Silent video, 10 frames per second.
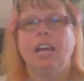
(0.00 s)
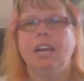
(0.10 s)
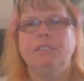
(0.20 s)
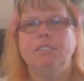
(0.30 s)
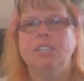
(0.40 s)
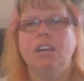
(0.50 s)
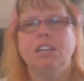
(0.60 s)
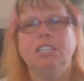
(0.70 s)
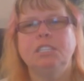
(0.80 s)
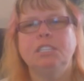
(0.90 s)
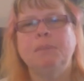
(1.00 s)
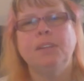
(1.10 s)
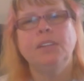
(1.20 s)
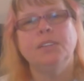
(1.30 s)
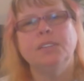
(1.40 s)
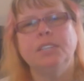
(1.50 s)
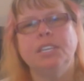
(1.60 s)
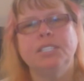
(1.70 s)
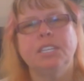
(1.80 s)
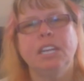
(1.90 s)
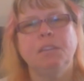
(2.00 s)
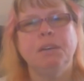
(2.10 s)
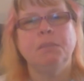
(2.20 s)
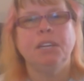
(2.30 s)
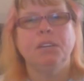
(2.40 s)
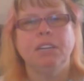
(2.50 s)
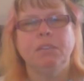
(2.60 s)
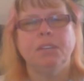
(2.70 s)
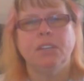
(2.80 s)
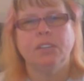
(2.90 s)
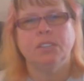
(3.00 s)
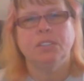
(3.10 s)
I was talking to my mother yesterday about my grandmother.